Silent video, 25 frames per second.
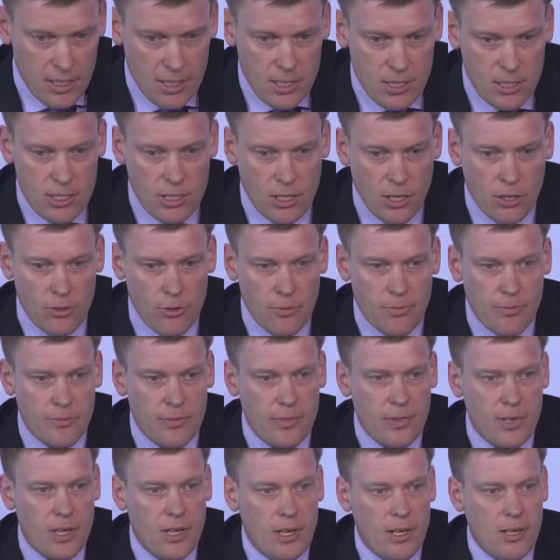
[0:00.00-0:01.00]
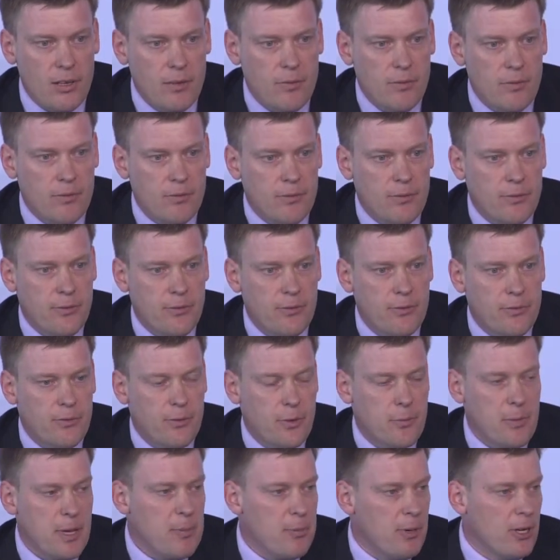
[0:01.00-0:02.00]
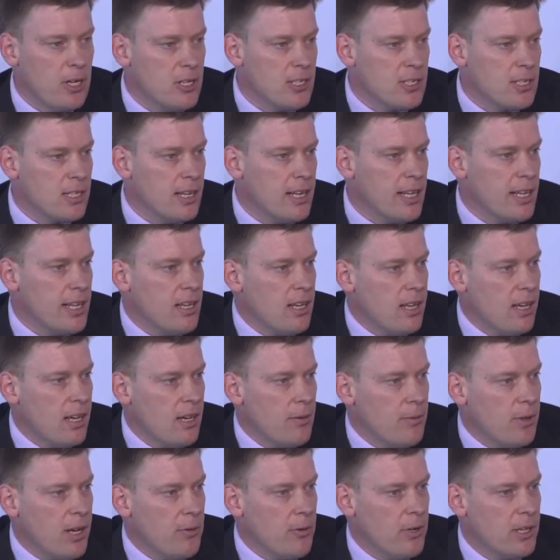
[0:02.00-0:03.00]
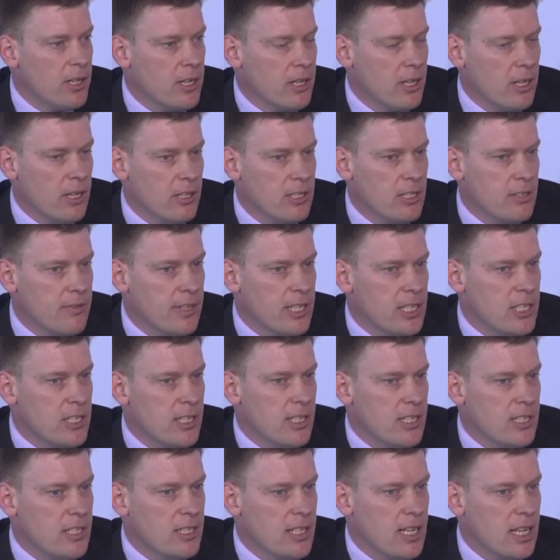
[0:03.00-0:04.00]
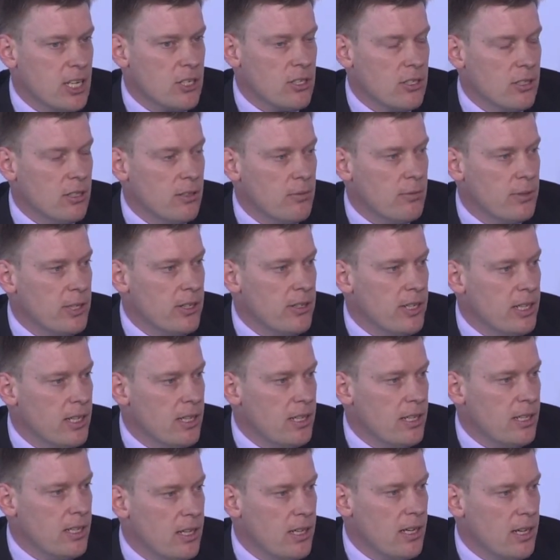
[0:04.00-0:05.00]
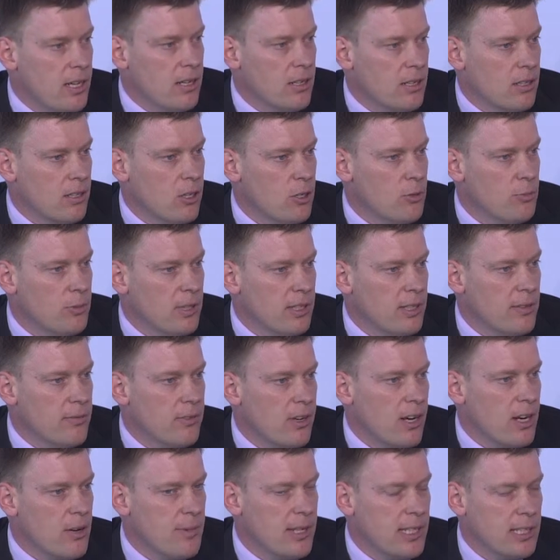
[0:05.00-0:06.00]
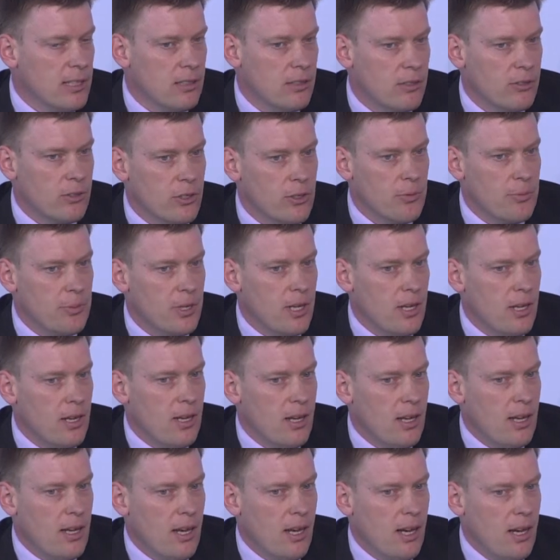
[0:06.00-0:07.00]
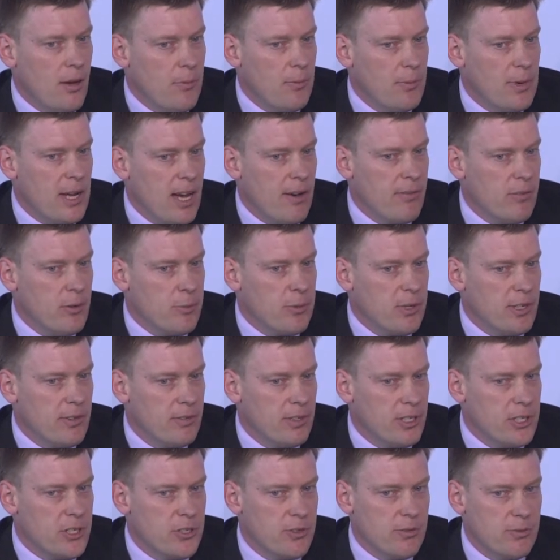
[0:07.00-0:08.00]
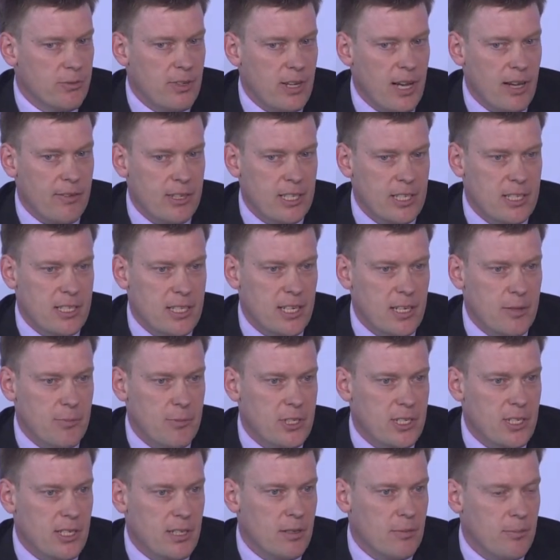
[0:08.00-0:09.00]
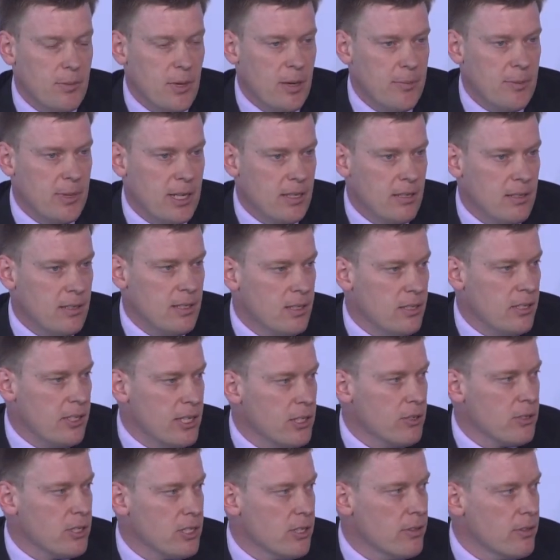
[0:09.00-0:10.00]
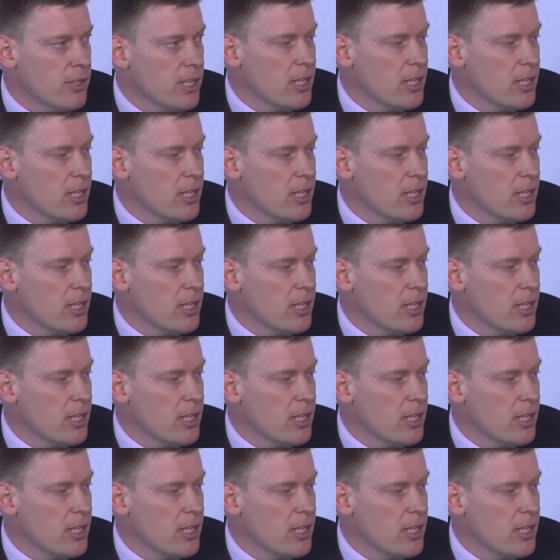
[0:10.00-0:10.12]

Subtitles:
So For me personally, I work at Conservation International. We're a global environmental group. We have the privilege of having teams in about 30 or so